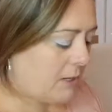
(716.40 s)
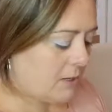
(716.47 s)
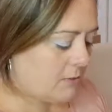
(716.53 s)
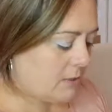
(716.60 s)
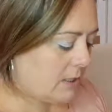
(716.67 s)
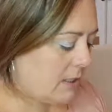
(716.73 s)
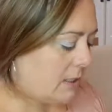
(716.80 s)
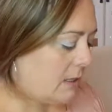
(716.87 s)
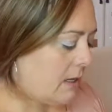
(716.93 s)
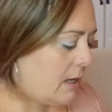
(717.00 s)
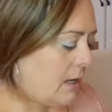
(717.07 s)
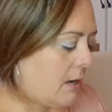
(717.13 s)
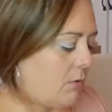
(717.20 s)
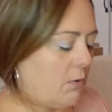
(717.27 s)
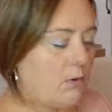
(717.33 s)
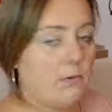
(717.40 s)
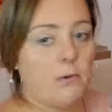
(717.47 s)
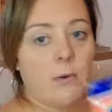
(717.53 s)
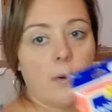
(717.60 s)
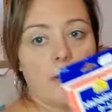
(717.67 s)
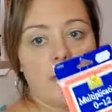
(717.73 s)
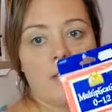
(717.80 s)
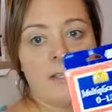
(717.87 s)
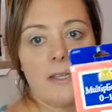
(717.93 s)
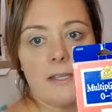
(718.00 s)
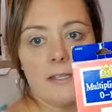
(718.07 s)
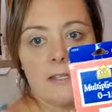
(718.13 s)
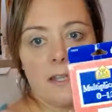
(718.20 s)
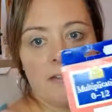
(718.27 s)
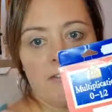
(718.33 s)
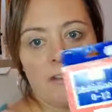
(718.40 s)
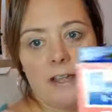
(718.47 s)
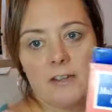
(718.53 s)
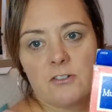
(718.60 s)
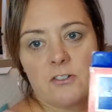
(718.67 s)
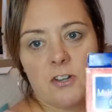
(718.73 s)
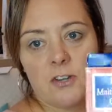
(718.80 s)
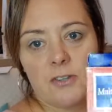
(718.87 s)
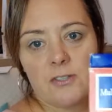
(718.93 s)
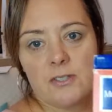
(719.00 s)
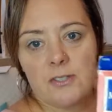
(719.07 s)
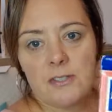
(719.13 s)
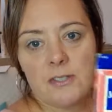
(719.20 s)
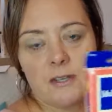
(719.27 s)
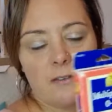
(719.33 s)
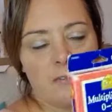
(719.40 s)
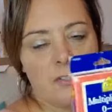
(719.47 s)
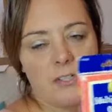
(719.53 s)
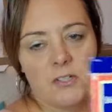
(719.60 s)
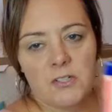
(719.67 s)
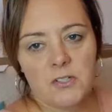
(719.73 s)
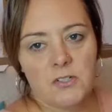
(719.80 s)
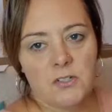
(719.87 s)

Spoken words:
counting, we'll go on to things like flashcards and stuff. Certain